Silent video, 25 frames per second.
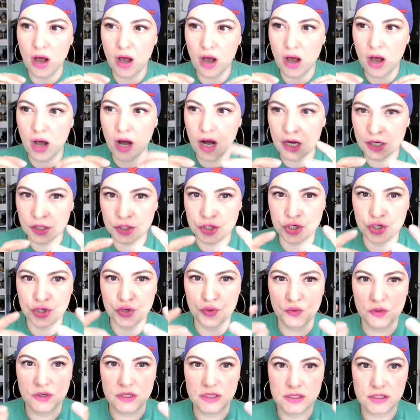
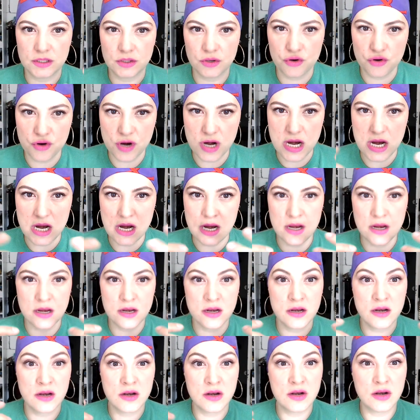unctuous
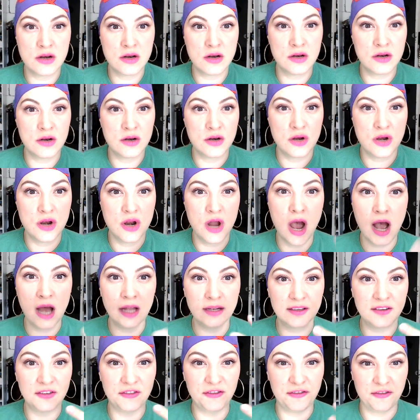green,
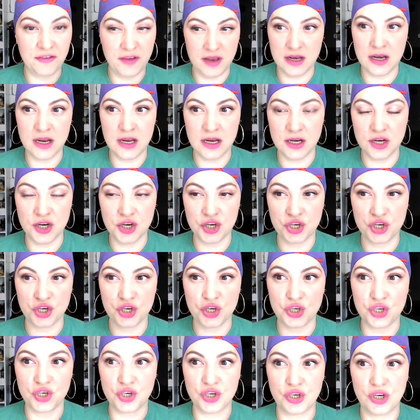not
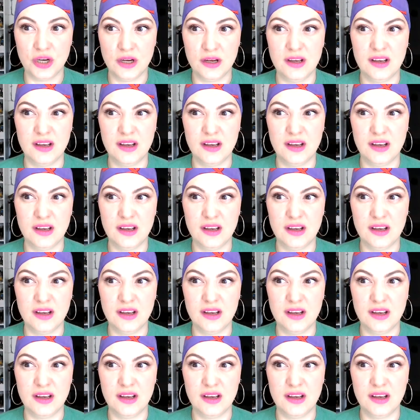finished,